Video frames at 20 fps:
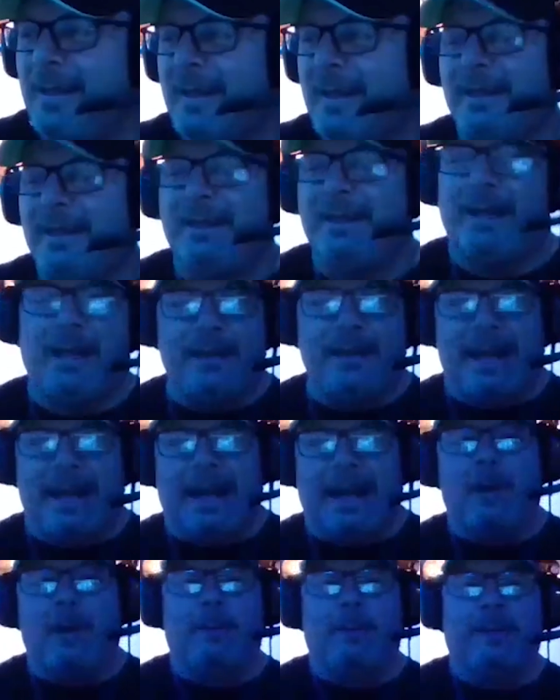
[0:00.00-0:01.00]
and
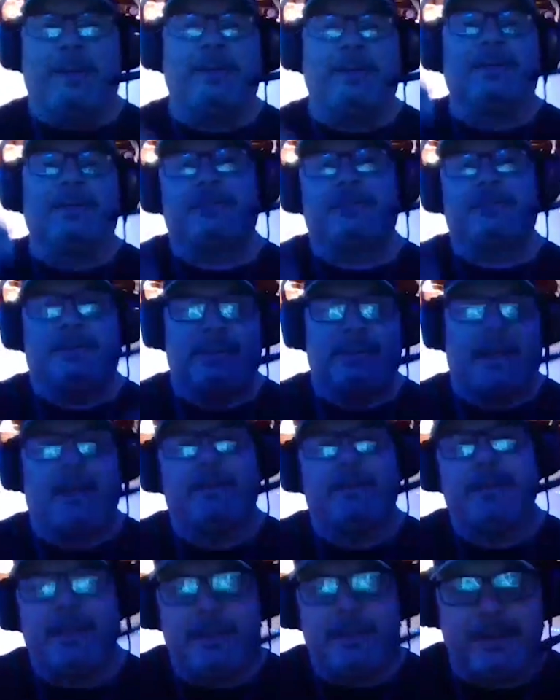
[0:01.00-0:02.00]
now, because
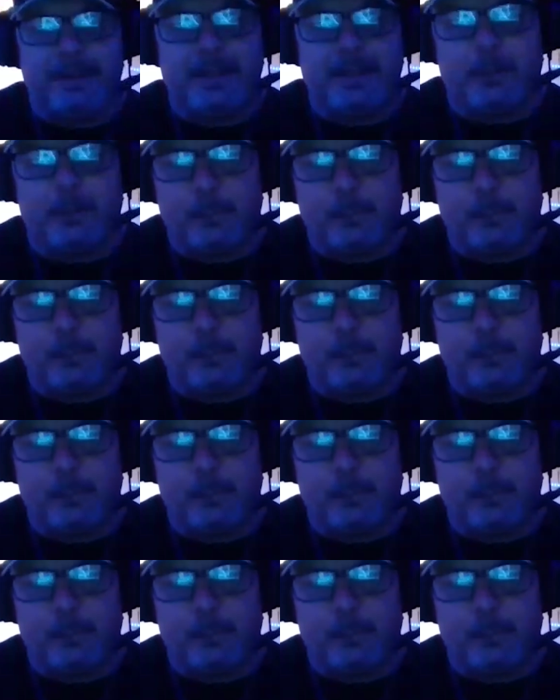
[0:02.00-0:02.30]
on TV